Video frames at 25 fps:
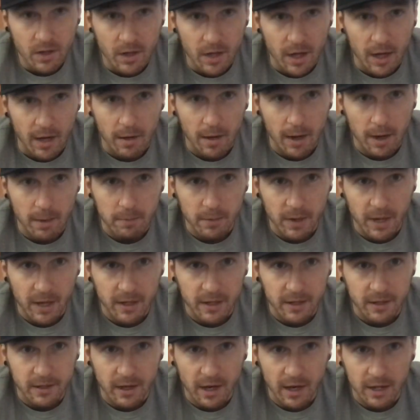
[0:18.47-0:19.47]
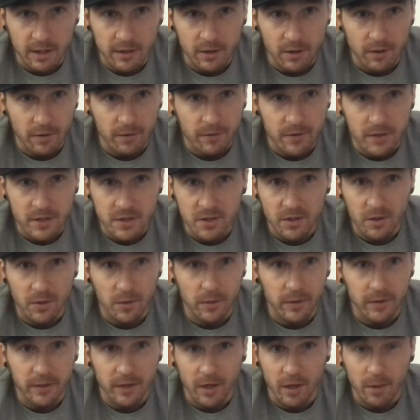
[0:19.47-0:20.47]
a doctor of physical
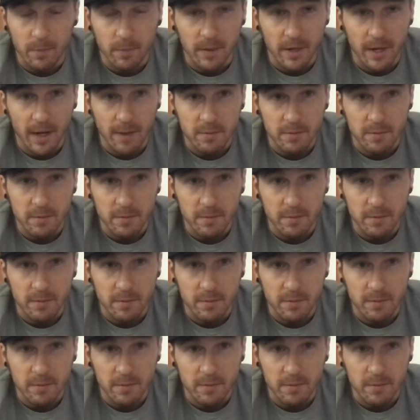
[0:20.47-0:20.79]
therapy.